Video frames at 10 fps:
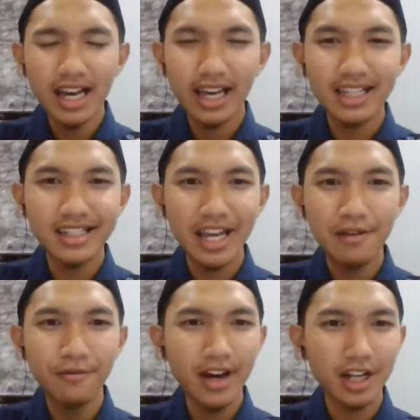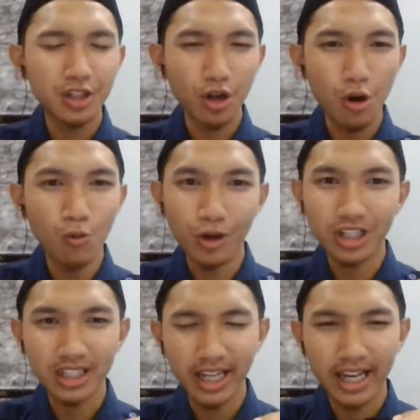is a very strong
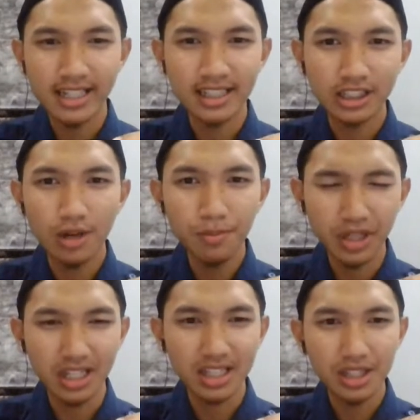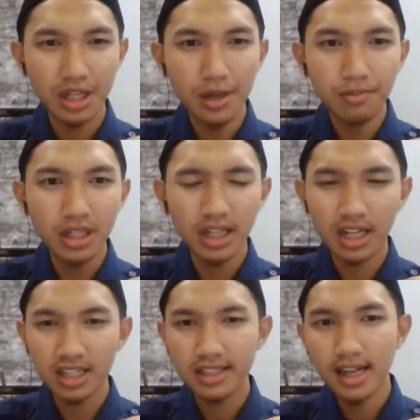word in companies,
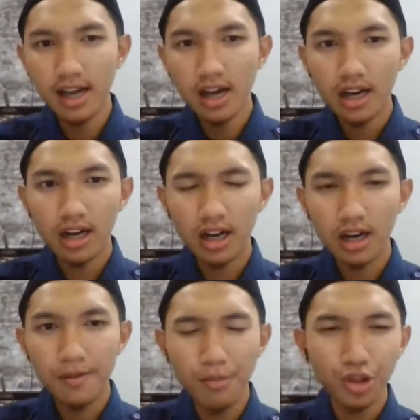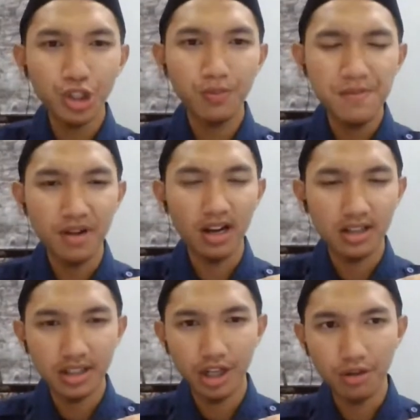because most people
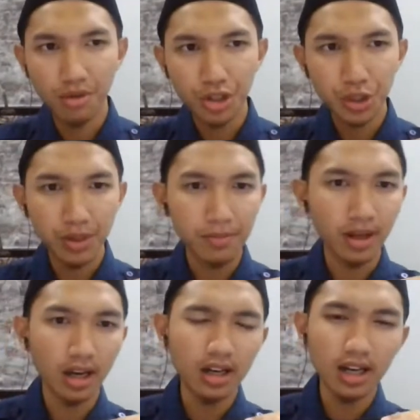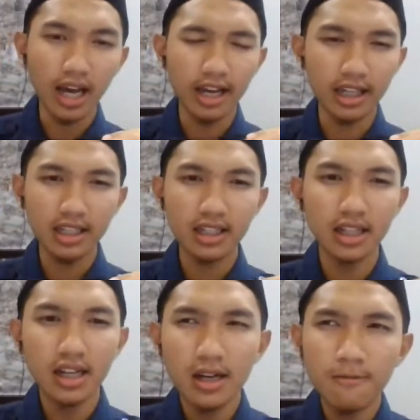like,
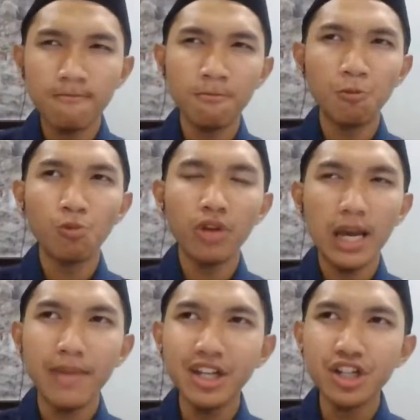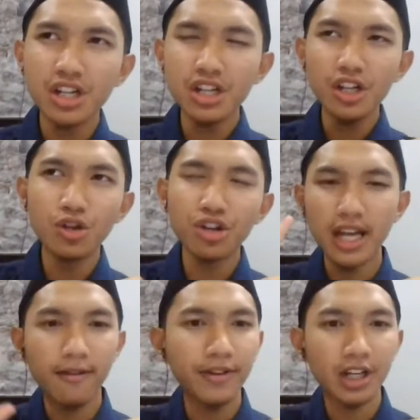imagine
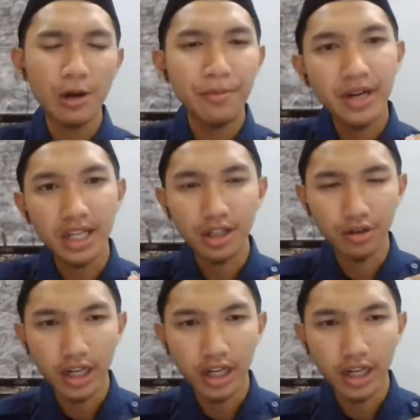yourself in a company,